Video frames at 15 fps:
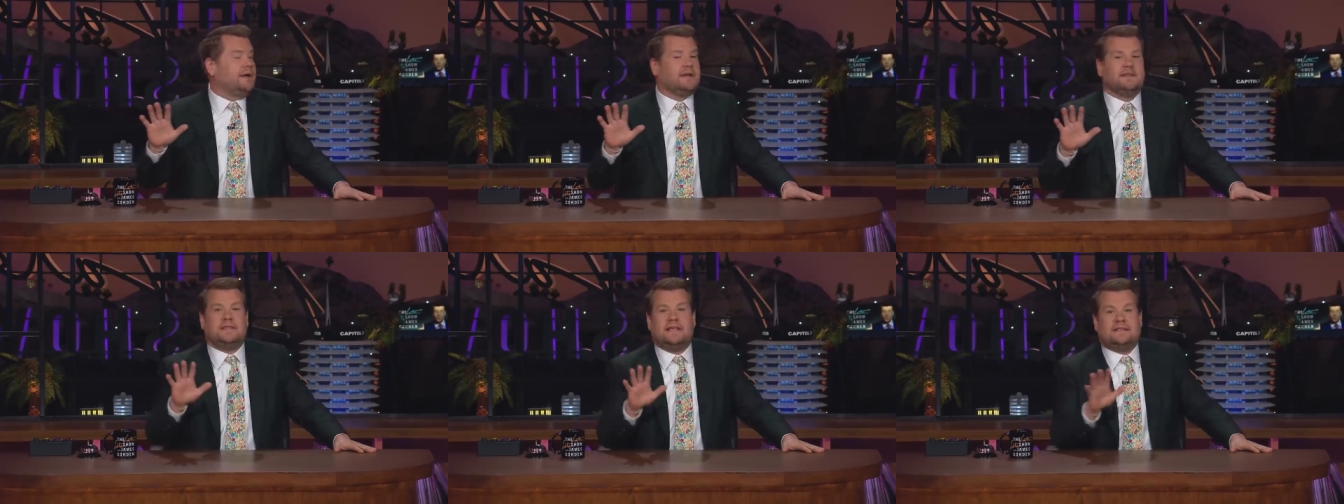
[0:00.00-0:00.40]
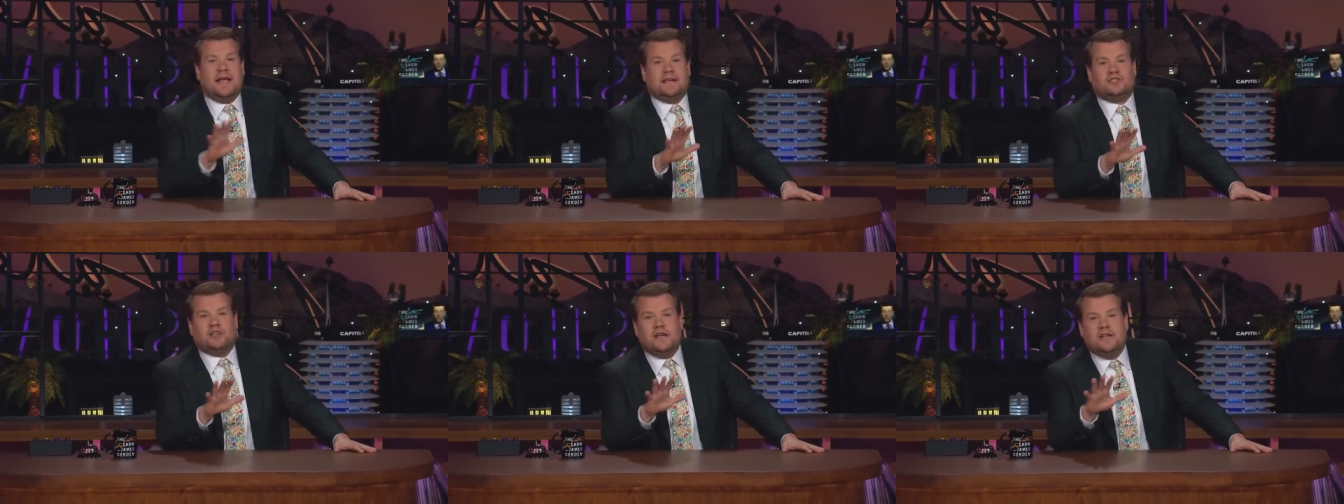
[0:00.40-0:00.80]
because there's
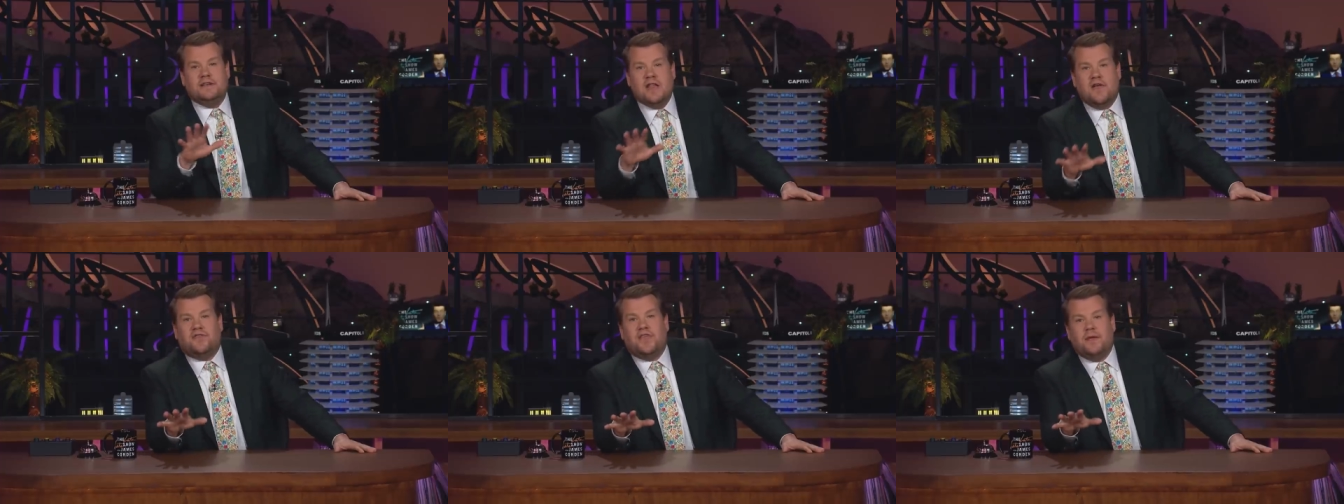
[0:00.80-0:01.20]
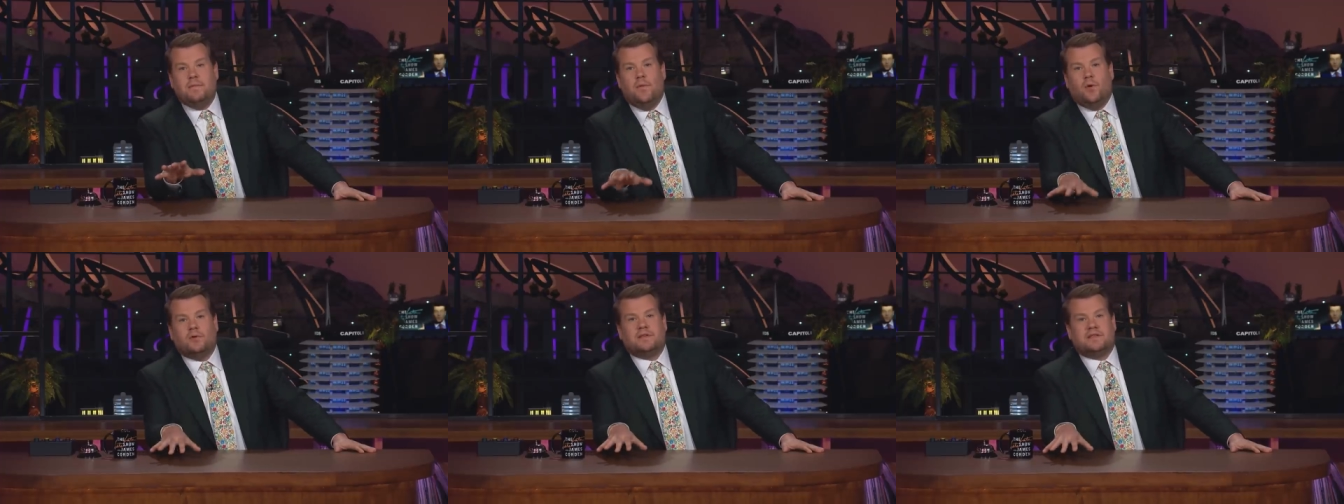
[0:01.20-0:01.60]
actually
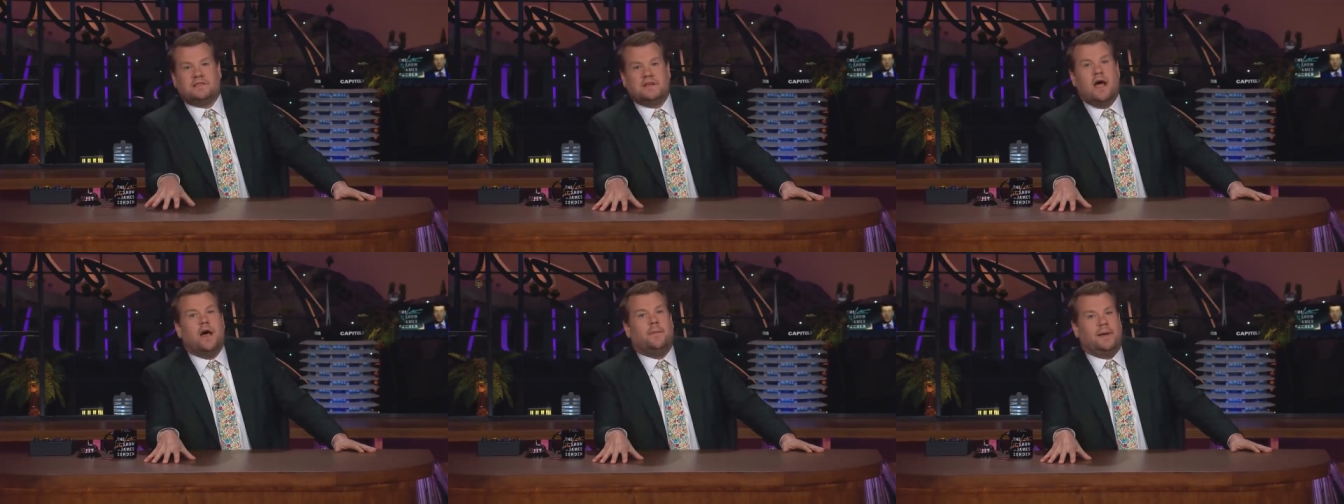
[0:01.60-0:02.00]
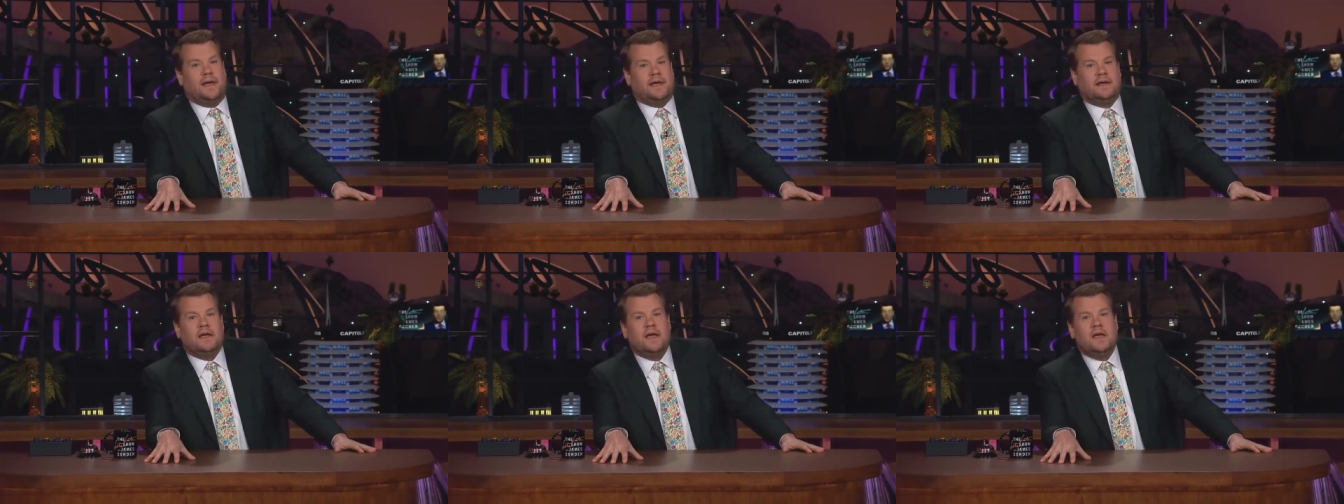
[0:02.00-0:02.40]
nothing more
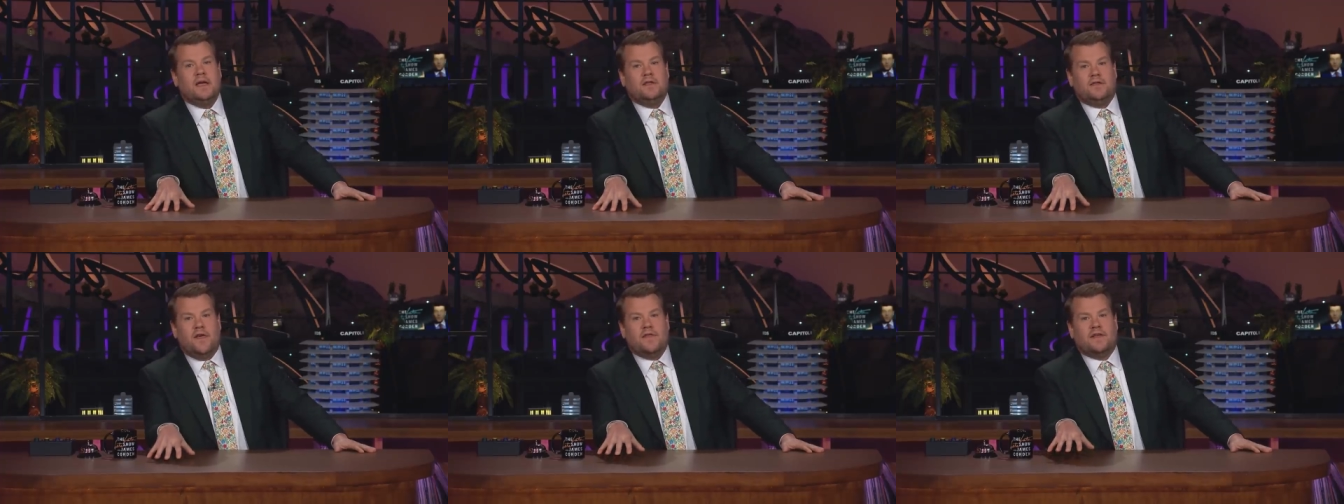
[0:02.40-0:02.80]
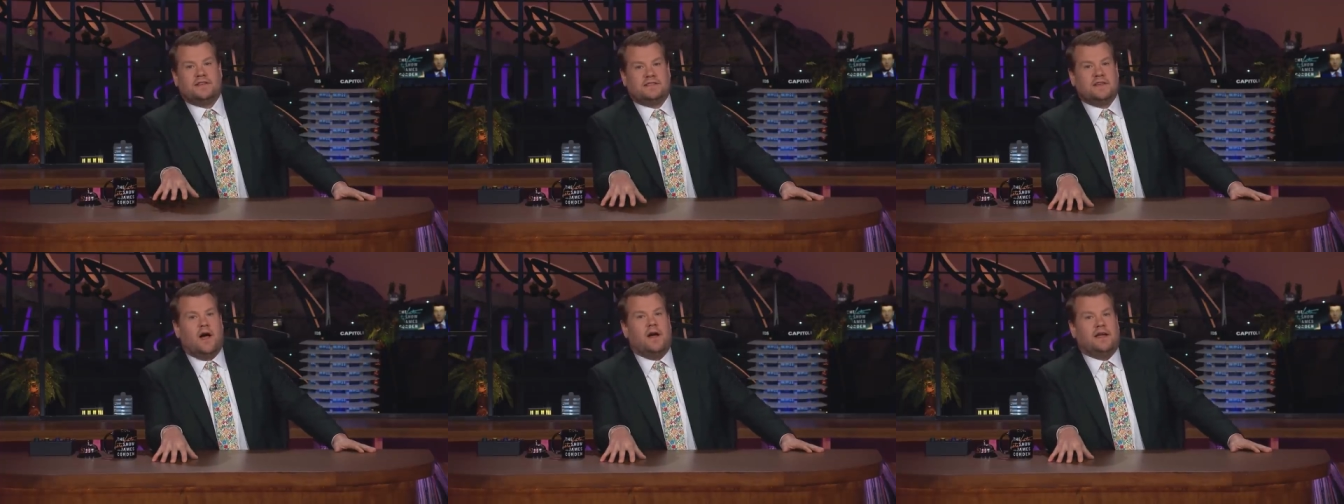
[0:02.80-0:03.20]
disturbing than the
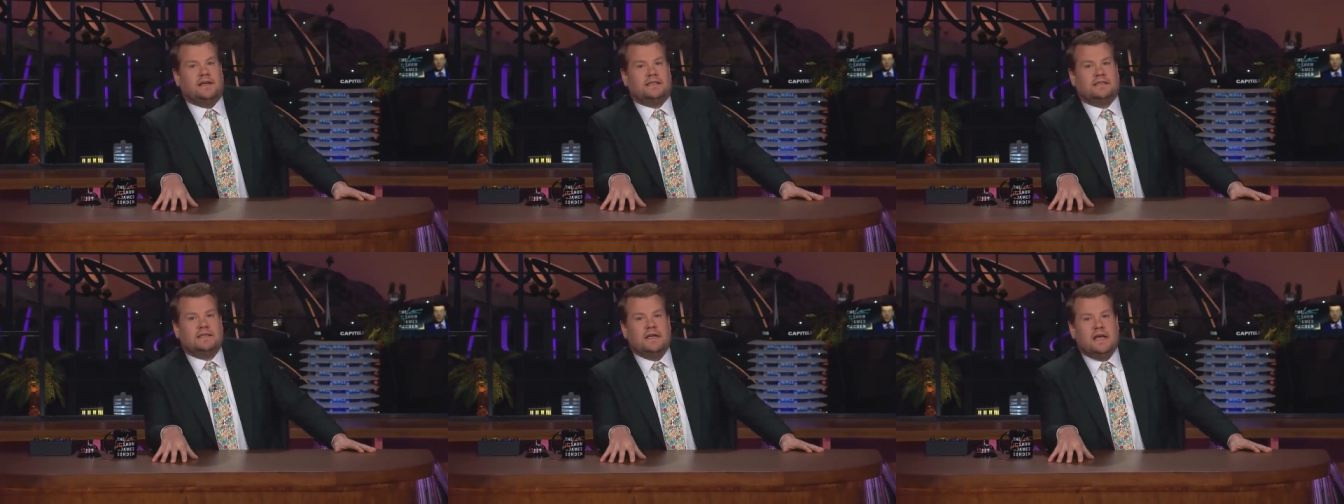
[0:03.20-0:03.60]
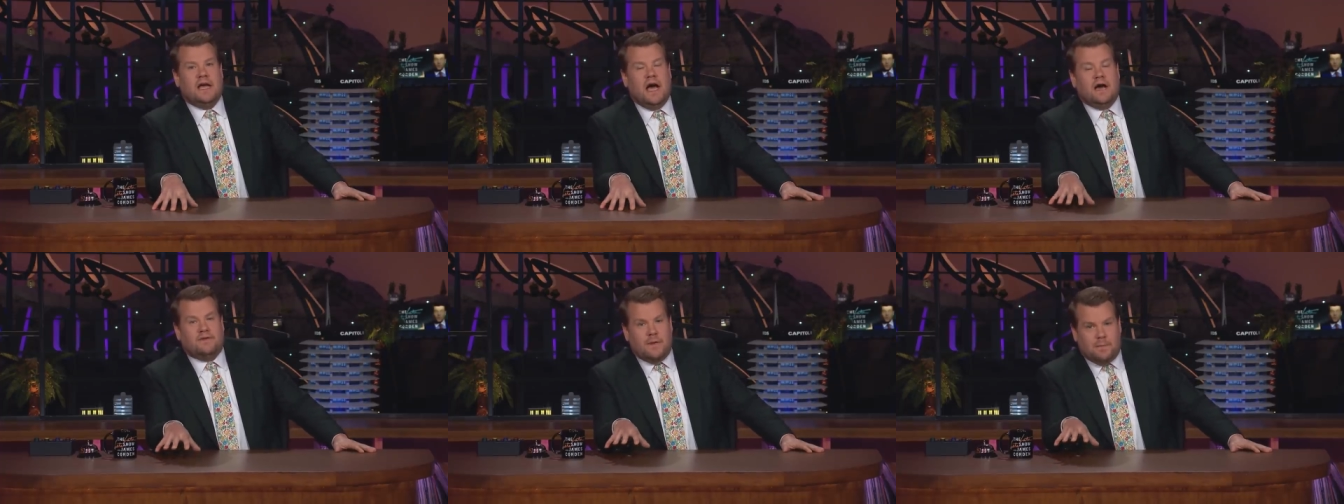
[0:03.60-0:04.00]
sight
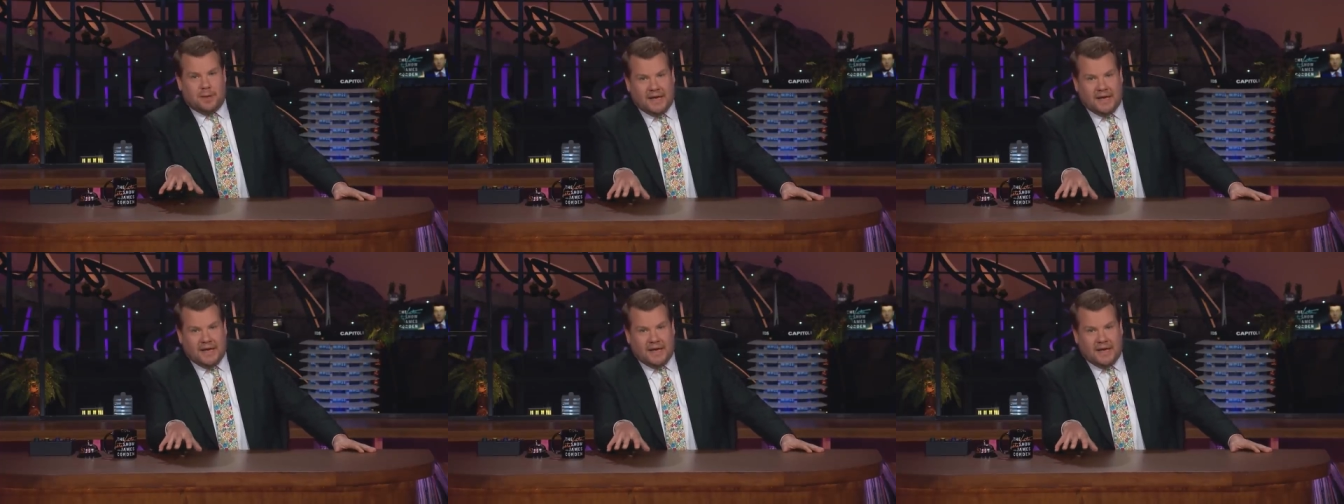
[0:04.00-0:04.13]
of a